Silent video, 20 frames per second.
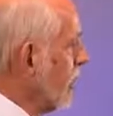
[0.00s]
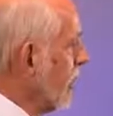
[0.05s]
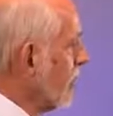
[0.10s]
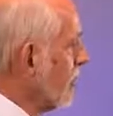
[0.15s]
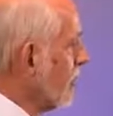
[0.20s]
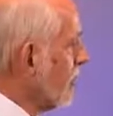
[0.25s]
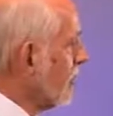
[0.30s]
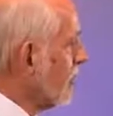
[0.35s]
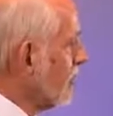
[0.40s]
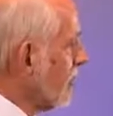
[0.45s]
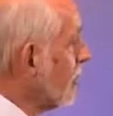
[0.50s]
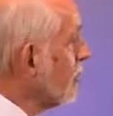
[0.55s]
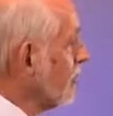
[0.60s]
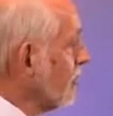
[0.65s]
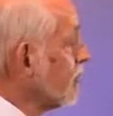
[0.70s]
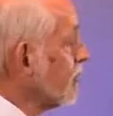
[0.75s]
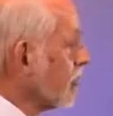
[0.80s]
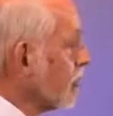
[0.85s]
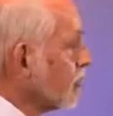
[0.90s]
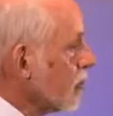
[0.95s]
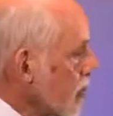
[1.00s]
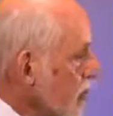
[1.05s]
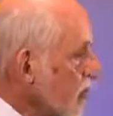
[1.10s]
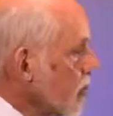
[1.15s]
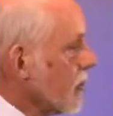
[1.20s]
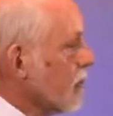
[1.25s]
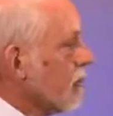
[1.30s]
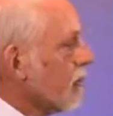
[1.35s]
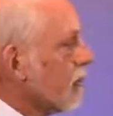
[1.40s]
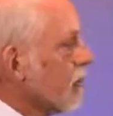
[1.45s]
about this. This is a
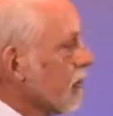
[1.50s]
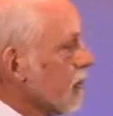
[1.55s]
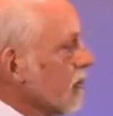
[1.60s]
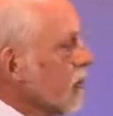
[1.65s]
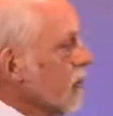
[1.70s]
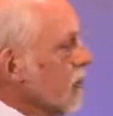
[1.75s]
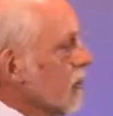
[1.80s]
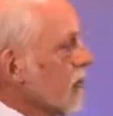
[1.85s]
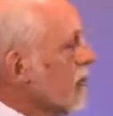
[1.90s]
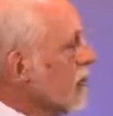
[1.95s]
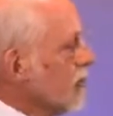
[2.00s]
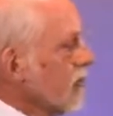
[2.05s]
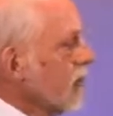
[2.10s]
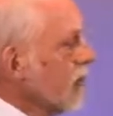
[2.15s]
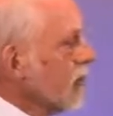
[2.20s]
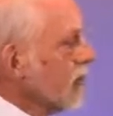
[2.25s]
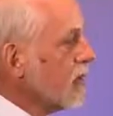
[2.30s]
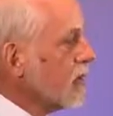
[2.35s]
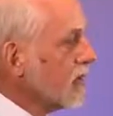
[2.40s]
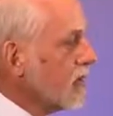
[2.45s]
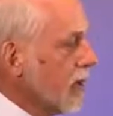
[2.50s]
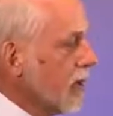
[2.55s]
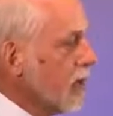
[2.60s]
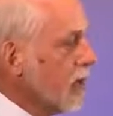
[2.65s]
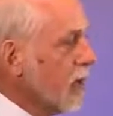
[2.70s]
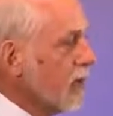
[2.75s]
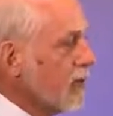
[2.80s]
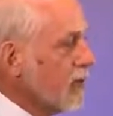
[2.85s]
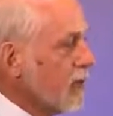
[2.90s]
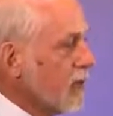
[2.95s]
real disorder. It's a very
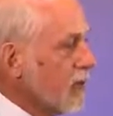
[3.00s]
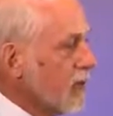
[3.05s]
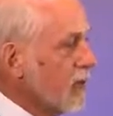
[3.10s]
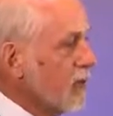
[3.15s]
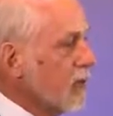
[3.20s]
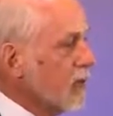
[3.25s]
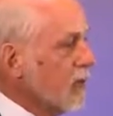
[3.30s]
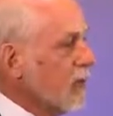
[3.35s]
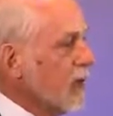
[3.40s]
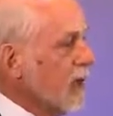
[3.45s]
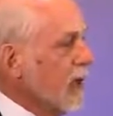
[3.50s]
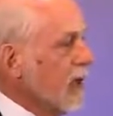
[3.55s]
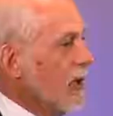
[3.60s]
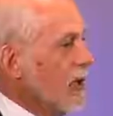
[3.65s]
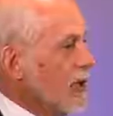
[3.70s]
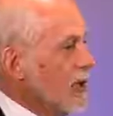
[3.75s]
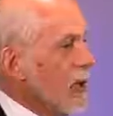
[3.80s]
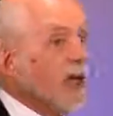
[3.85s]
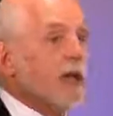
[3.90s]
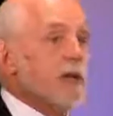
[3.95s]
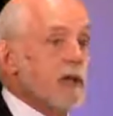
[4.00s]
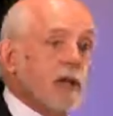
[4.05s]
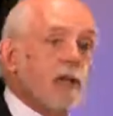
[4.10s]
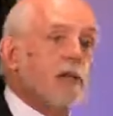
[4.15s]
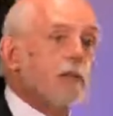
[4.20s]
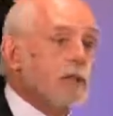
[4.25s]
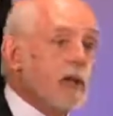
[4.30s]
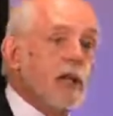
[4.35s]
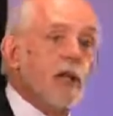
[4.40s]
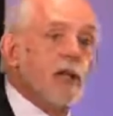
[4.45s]
serious disorder. But it
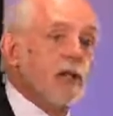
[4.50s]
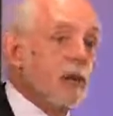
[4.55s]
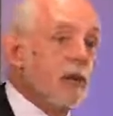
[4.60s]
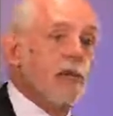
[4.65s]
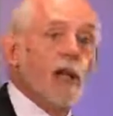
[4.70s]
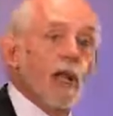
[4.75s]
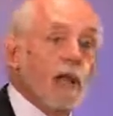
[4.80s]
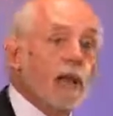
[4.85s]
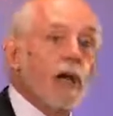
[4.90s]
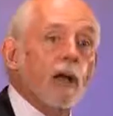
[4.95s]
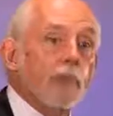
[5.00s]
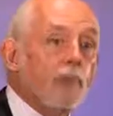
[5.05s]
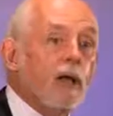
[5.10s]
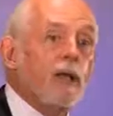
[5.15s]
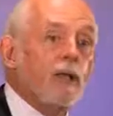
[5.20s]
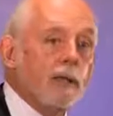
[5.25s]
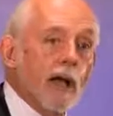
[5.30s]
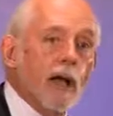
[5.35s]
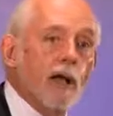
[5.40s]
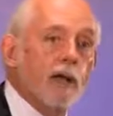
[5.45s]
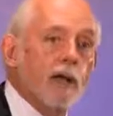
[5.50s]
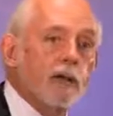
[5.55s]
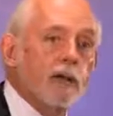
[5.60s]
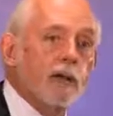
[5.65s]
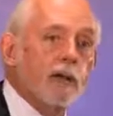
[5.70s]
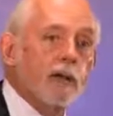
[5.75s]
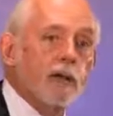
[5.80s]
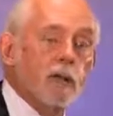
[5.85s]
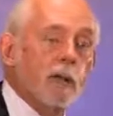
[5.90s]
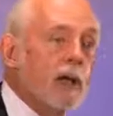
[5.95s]
doesn't mean you may not be
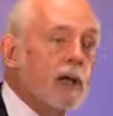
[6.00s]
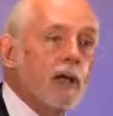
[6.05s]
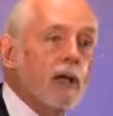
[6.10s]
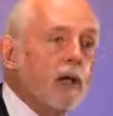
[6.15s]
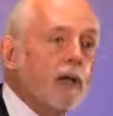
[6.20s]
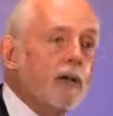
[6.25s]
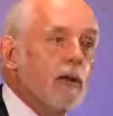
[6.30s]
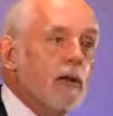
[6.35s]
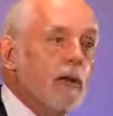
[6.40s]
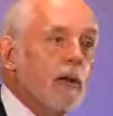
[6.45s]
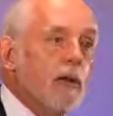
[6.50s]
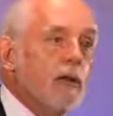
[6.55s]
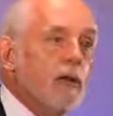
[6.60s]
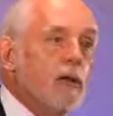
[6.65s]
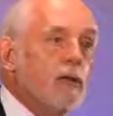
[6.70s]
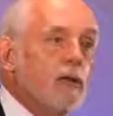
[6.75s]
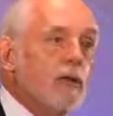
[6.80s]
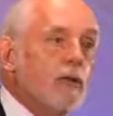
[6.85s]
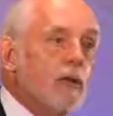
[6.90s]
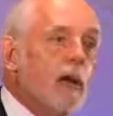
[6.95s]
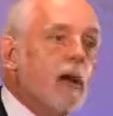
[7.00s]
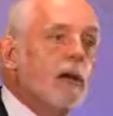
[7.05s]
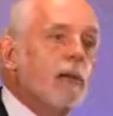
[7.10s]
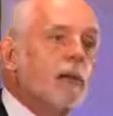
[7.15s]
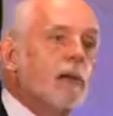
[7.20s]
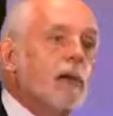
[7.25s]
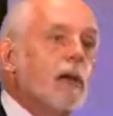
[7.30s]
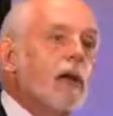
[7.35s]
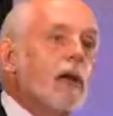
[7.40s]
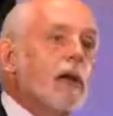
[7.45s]
talented in many other areas of
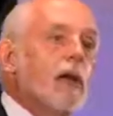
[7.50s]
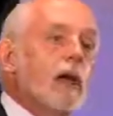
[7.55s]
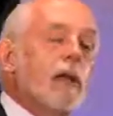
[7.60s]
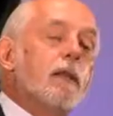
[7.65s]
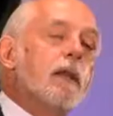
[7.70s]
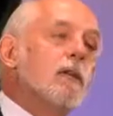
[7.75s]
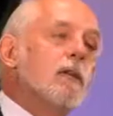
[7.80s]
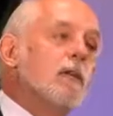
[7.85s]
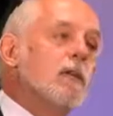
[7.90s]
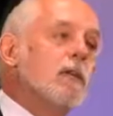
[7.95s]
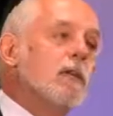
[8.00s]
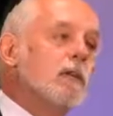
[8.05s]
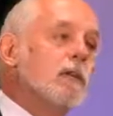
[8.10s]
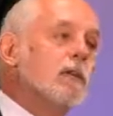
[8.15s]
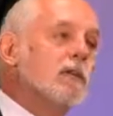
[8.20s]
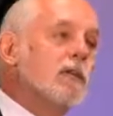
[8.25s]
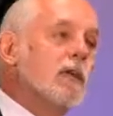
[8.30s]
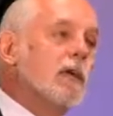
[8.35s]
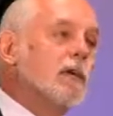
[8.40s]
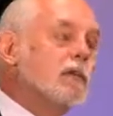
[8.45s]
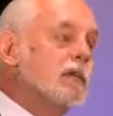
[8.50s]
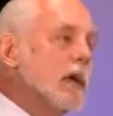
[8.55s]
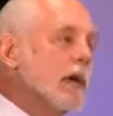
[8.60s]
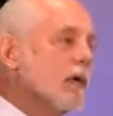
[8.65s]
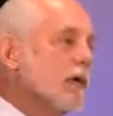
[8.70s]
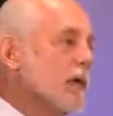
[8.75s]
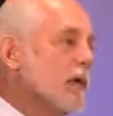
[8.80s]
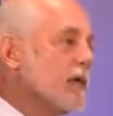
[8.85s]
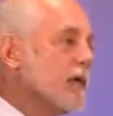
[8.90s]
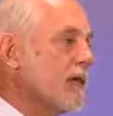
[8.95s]
life, and that you can use those
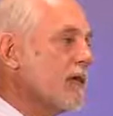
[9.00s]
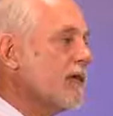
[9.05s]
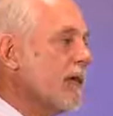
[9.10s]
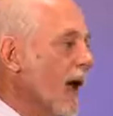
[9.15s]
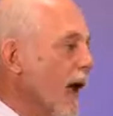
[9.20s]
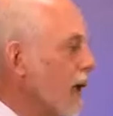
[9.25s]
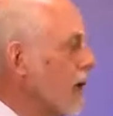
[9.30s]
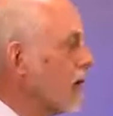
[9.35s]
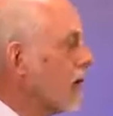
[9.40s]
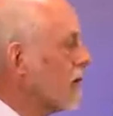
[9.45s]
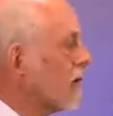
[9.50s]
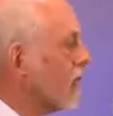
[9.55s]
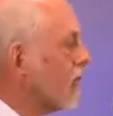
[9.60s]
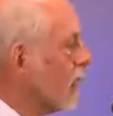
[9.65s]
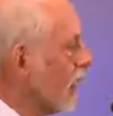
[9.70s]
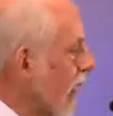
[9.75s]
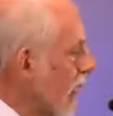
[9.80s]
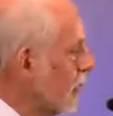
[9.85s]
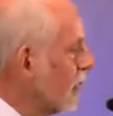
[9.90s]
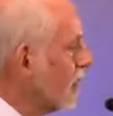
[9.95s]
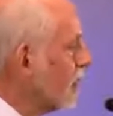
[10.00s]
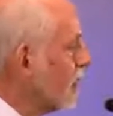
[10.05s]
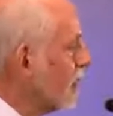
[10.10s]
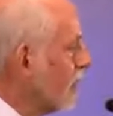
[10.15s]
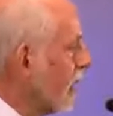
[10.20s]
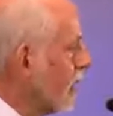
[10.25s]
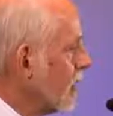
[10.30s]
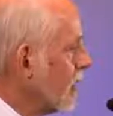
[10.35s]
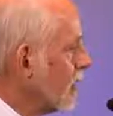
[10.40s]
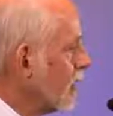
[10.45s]
areas of talent to
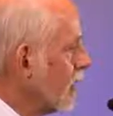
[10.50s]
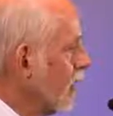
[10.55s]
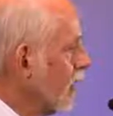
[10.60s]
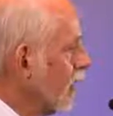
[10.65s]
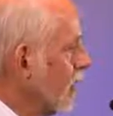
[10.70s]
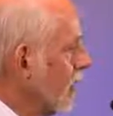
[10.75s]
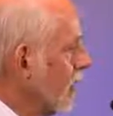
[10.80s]
compensate